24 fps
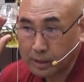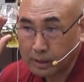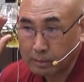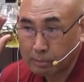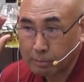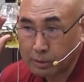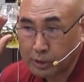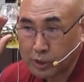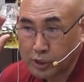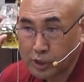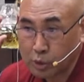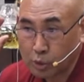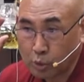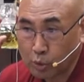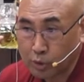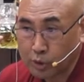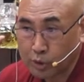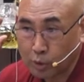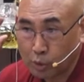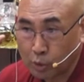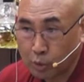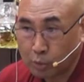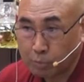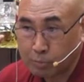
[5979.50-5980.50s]
meditate on
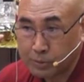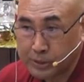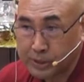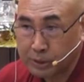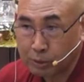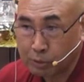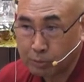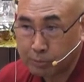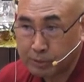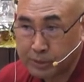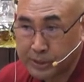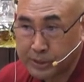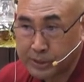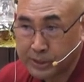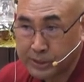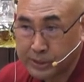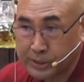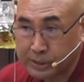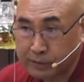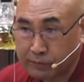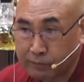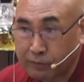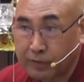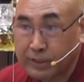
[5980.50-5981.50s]
the object of
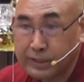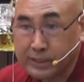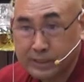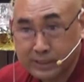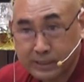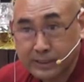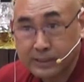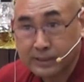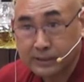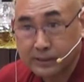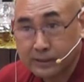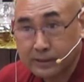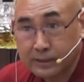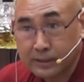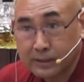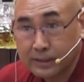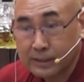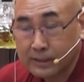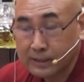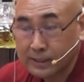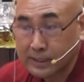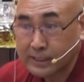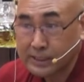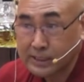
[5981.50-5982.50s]
meditation first.
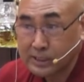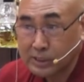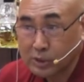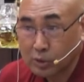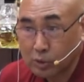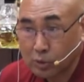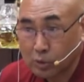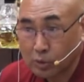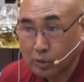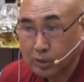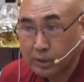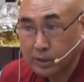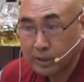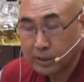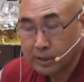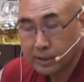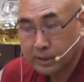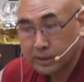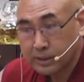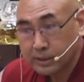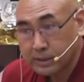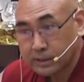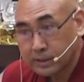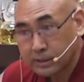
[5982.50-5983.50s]
Then slowly
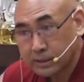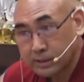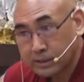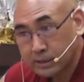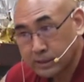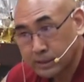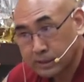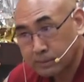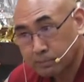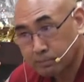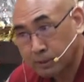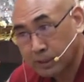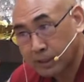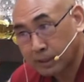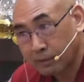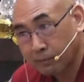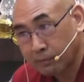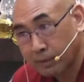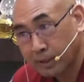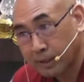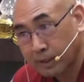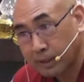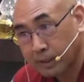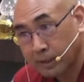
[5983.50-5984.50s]
become
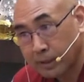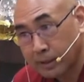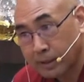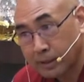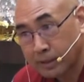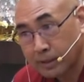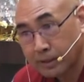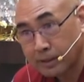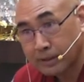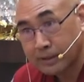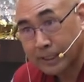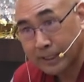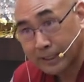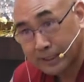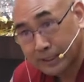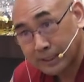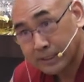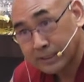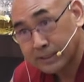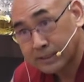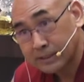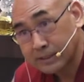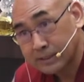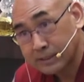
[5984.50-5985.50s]
very
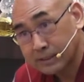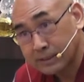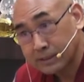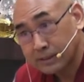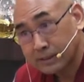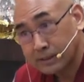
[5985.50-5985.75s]
darkness.